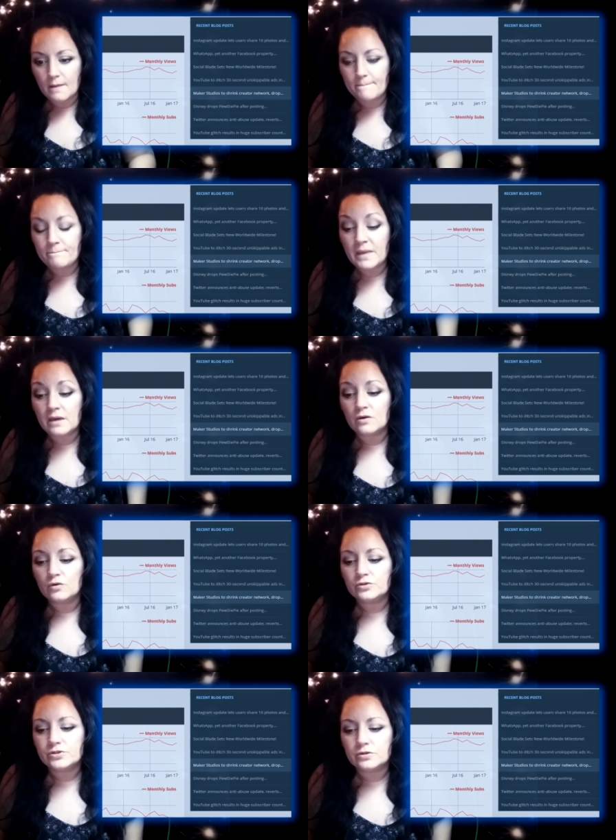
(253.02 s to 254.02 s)

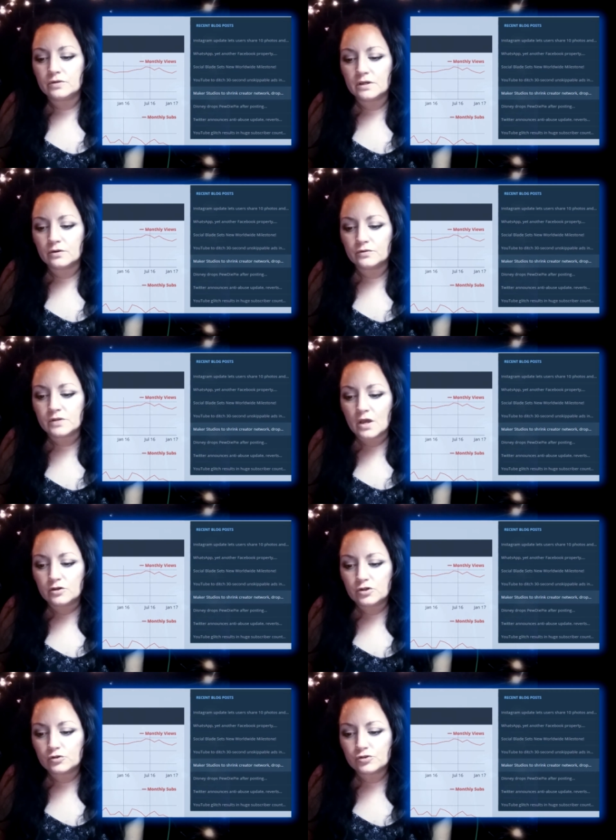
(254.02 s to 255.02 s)
Maker Studios
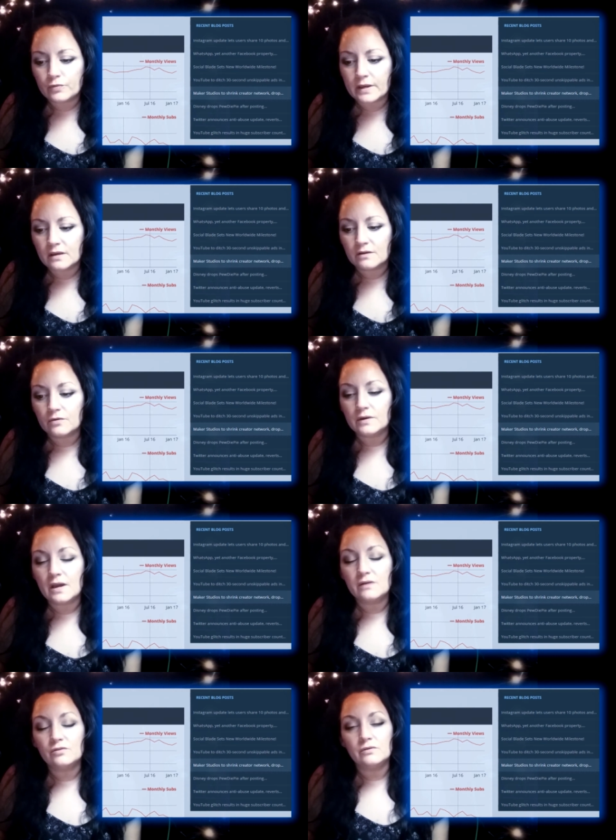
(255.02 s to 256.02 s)
to Shrink
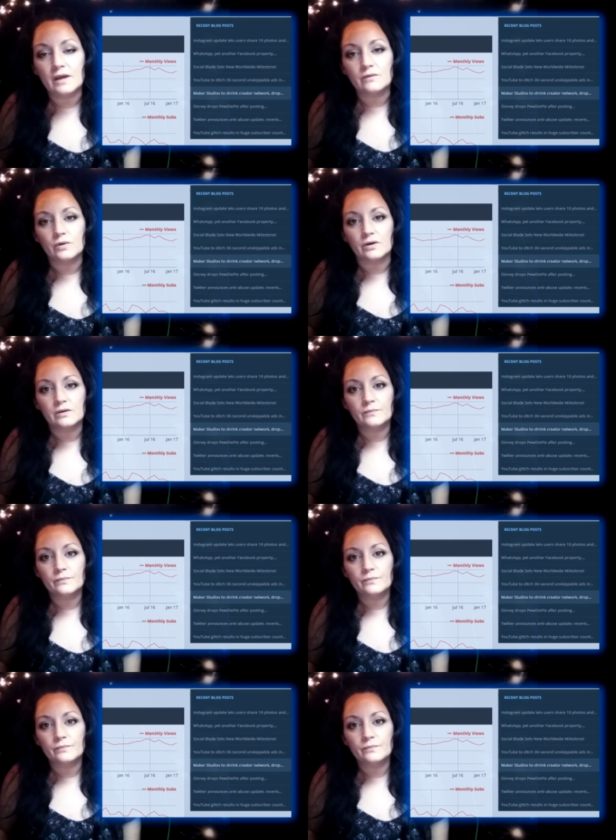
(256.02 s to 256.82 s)
Creator Network.